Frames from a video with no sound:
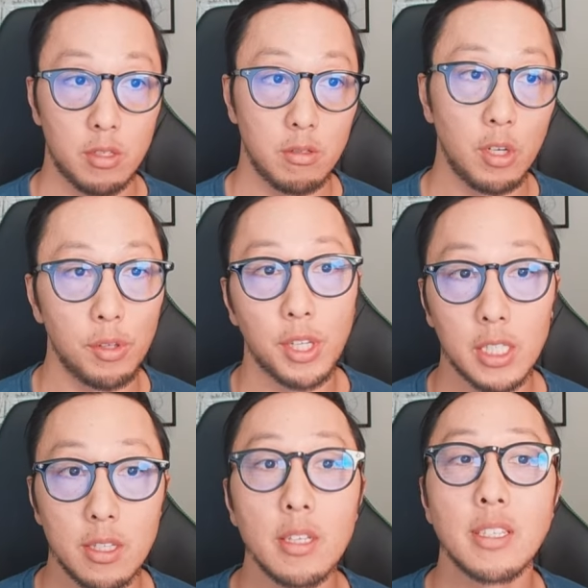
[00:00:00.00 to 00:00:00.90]

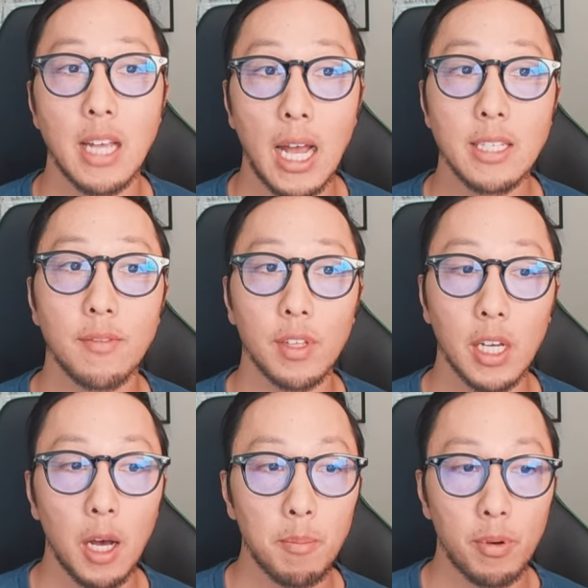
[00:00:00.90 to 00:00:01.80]
the size of the
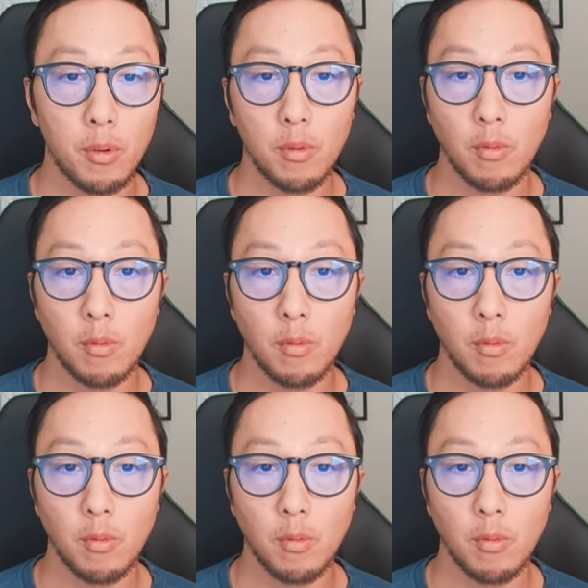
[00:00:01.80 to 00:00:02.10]
cup,